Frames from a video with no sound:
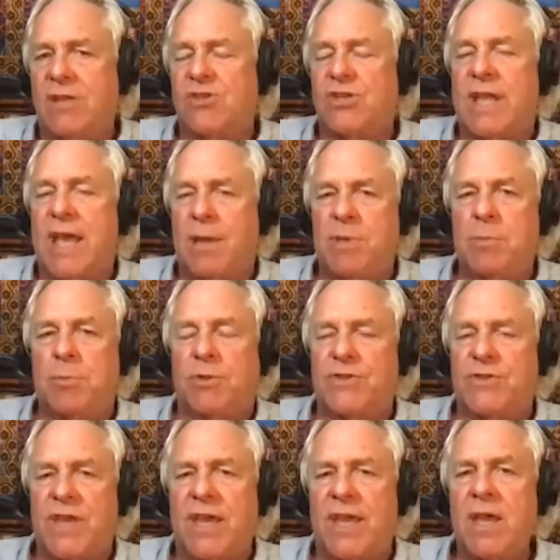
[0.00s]
and have people to
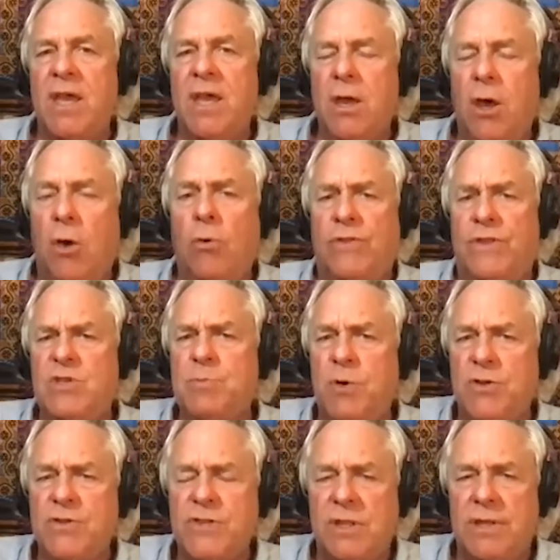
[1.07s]
say, oh, this
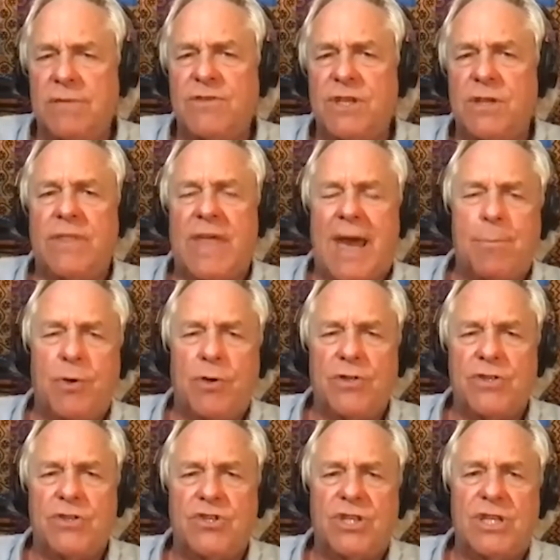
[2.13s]
person lives here, that
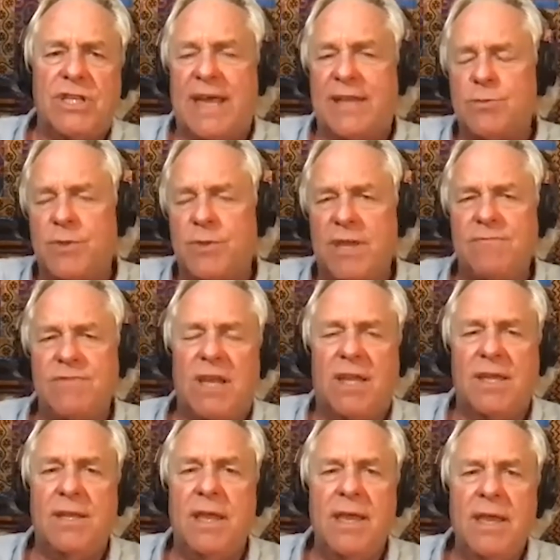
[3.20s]
person, gee, that's what they've
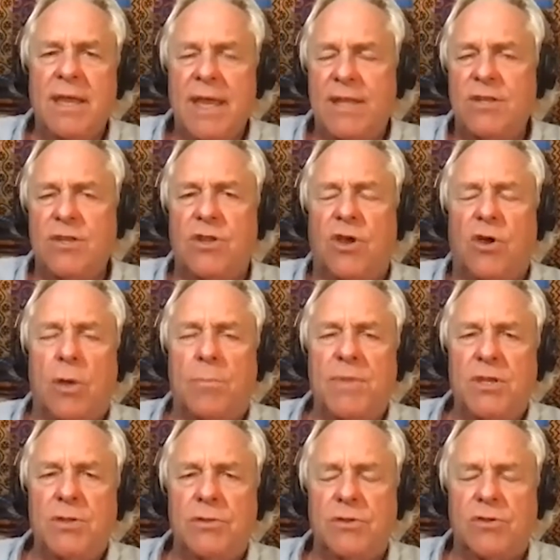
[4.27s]
done. And, you know, I
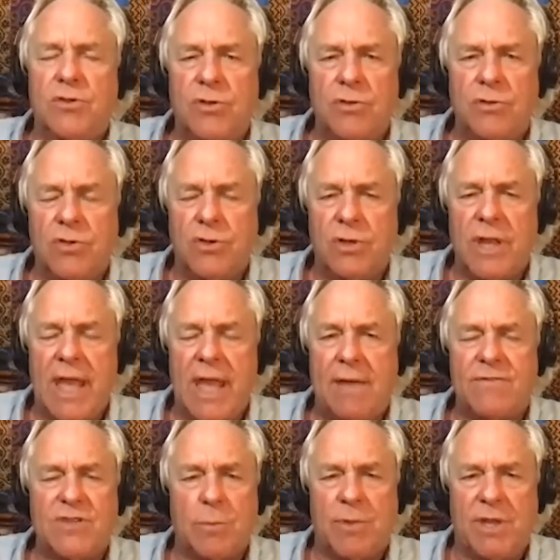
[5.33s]
mean, you couldn't
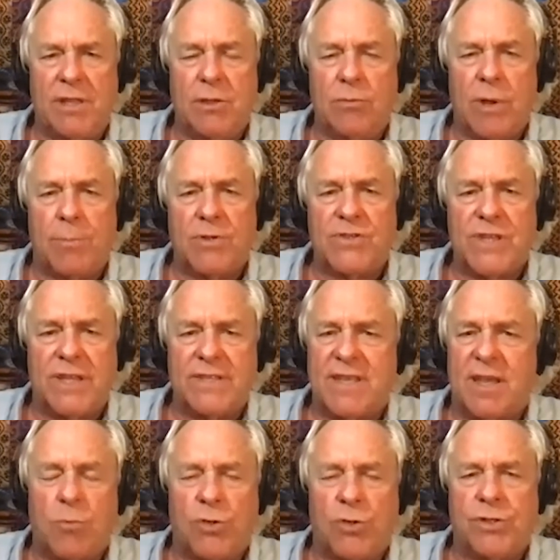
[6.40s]
have somebody that represents
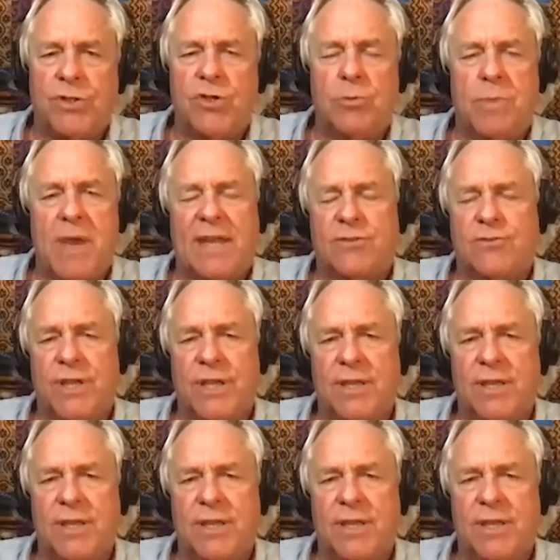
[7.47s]
that more than you, Patrick.